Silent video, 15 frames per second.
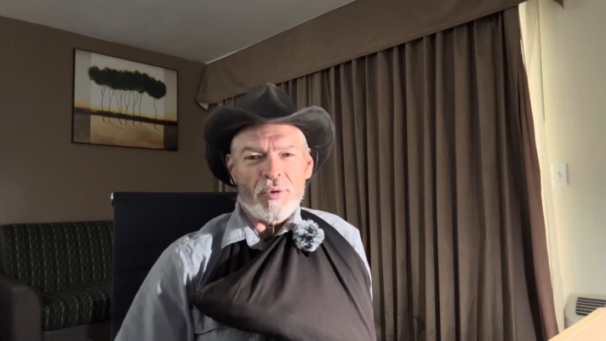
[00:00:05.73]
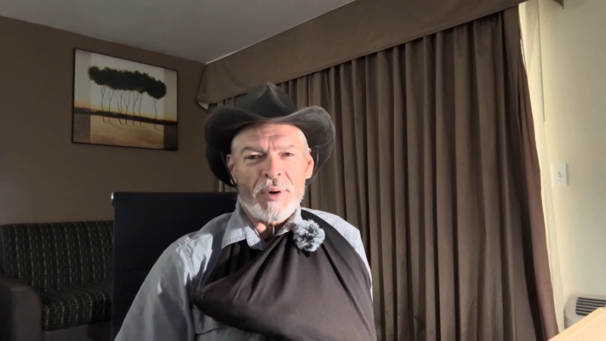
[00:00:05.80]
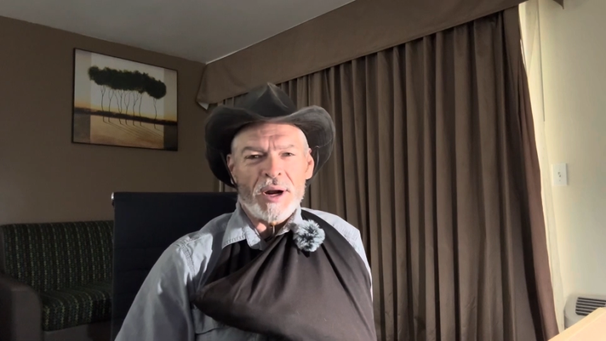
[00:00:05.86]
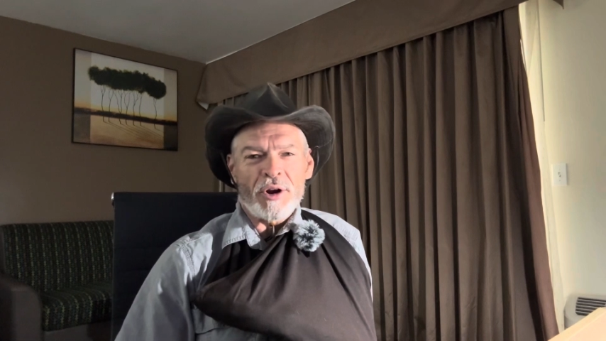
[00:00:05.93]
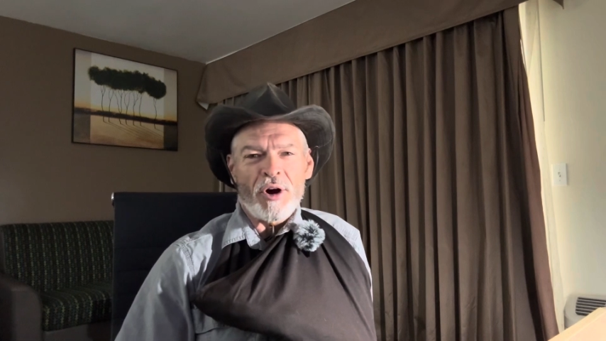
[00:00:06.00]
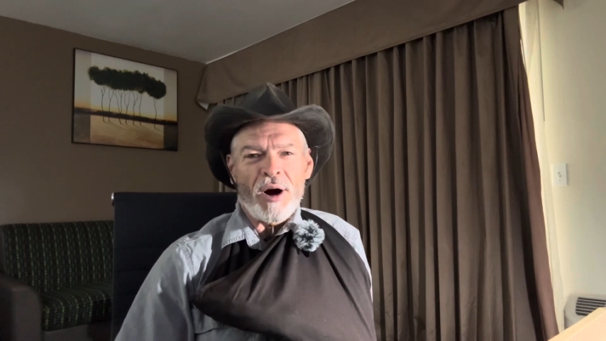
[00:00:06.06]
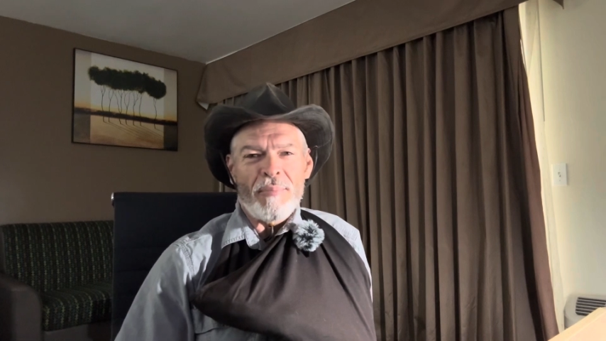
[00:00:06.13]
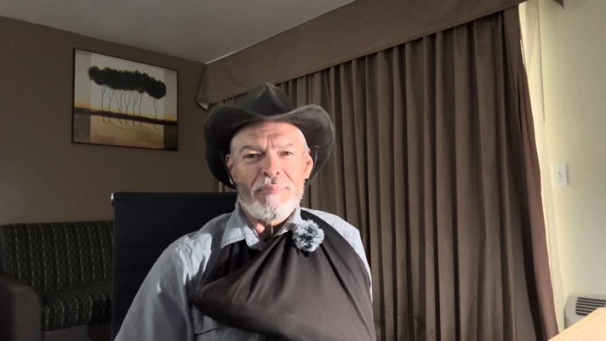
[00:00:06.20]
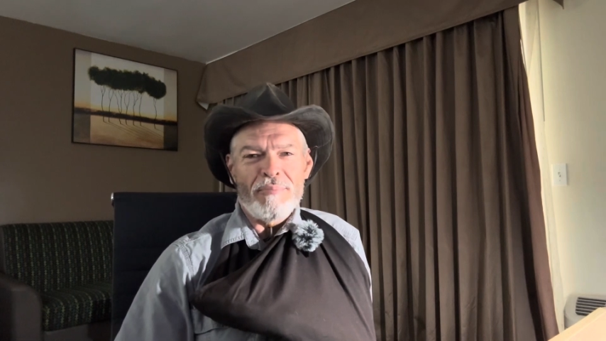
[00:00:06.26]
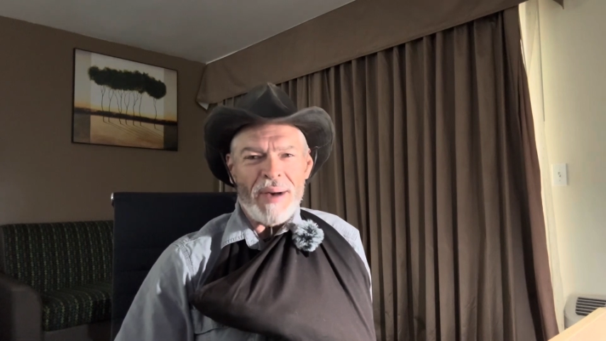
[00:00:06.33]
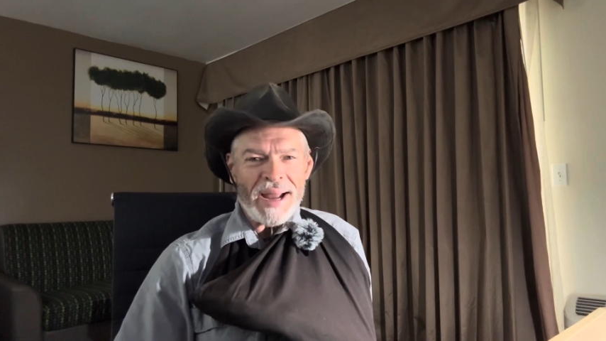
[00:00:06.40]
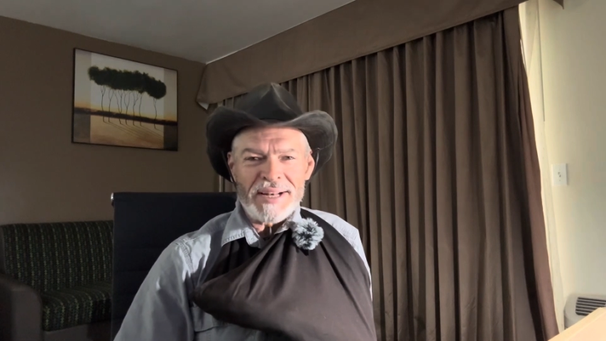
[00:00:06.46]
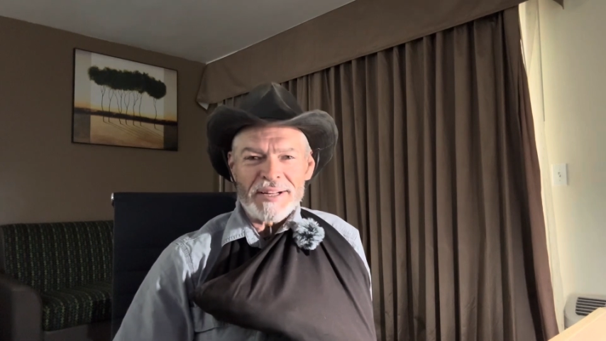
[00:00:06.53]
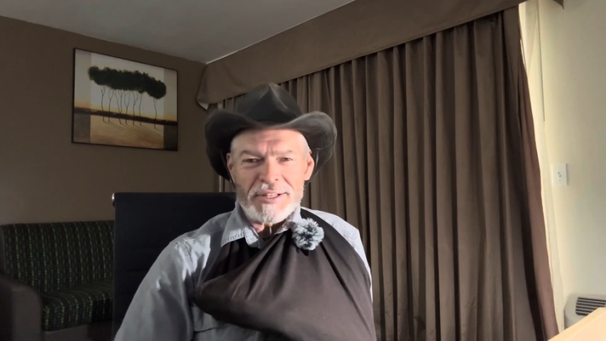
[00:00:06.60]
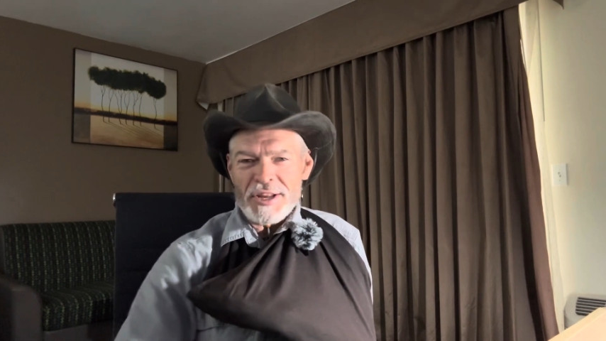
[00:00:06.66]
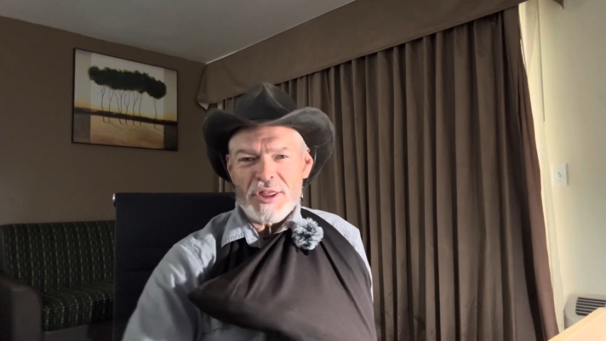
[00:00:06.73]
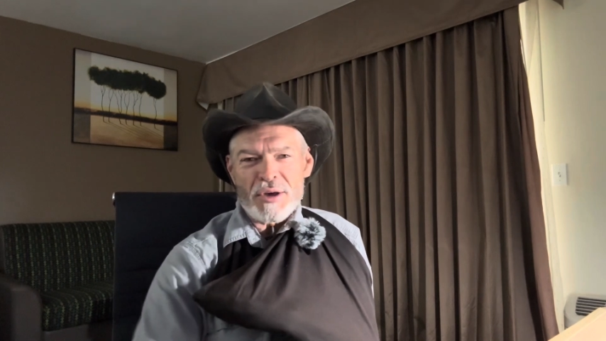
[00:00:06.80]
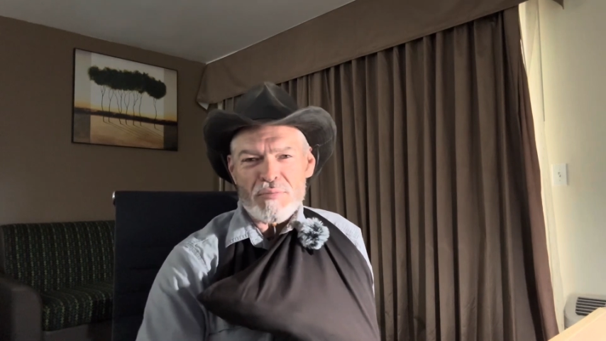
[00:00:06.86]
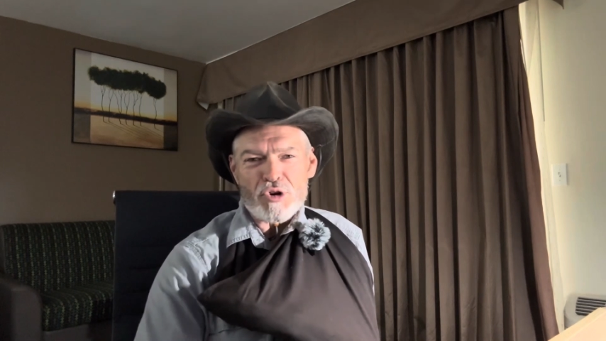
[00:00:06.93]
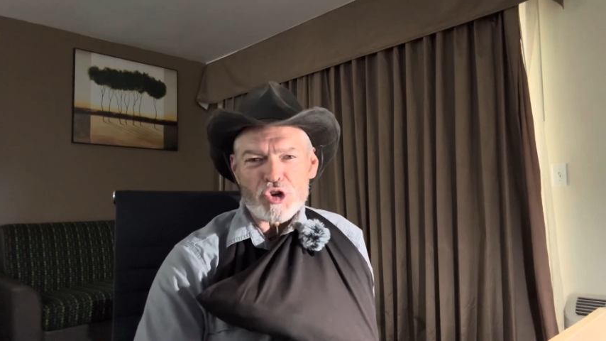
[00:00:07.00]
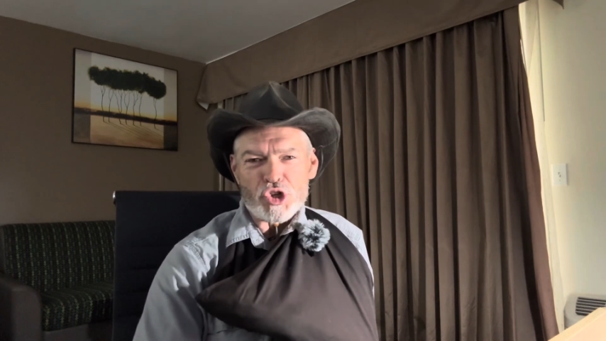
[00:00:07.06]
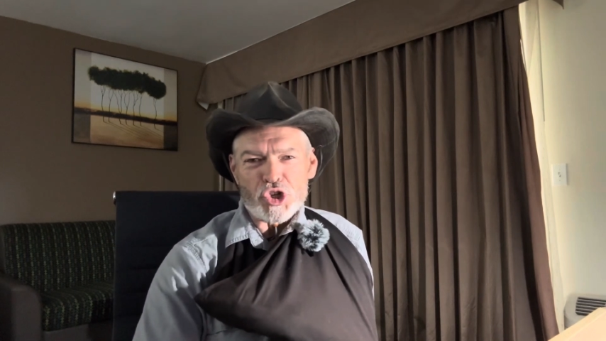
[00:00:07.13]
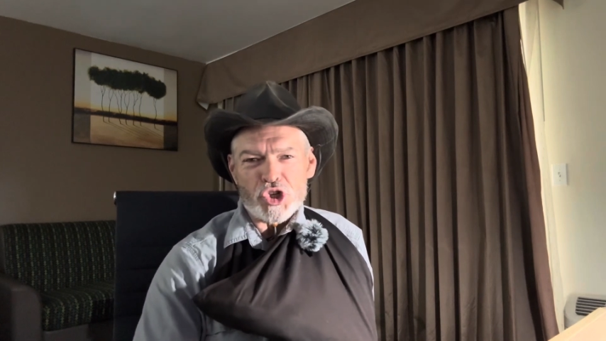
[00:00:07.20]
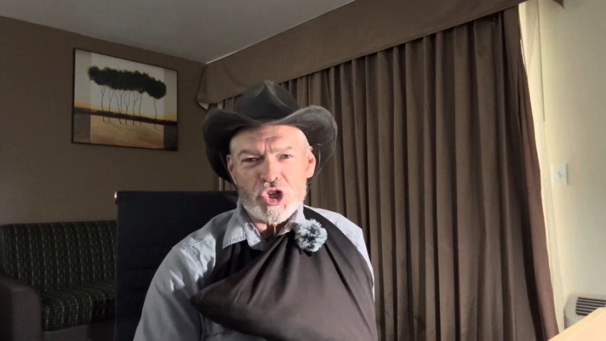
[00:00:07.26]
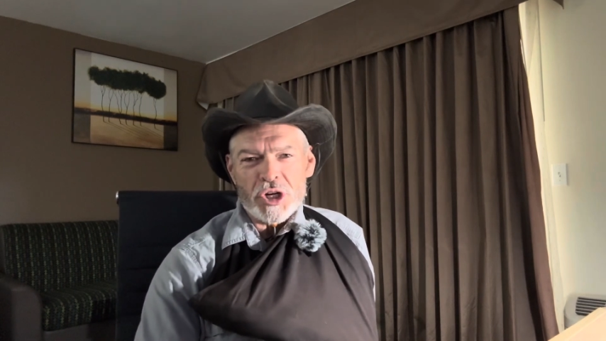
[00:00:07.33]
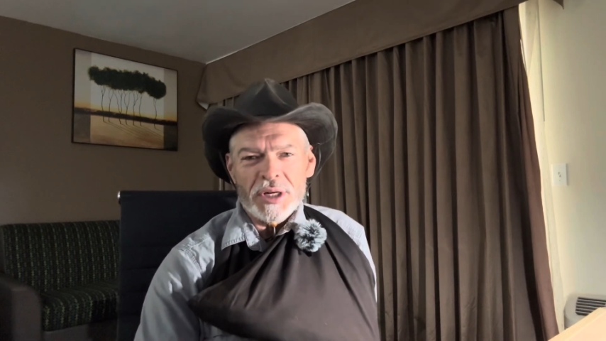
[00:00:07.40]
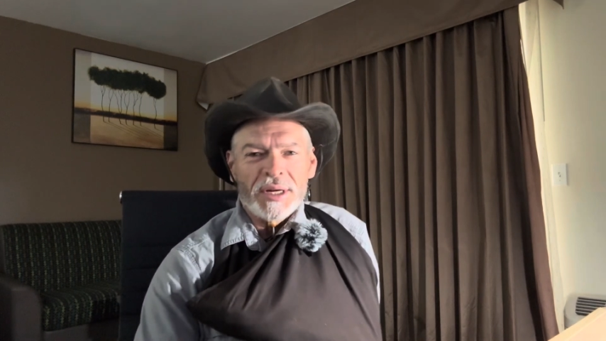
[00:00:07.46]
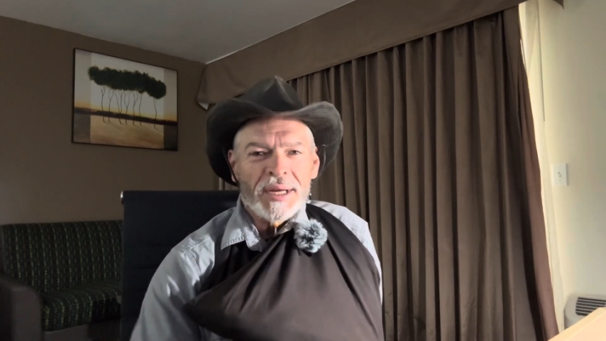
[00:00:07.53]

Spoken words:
one-armed bandit in the bush.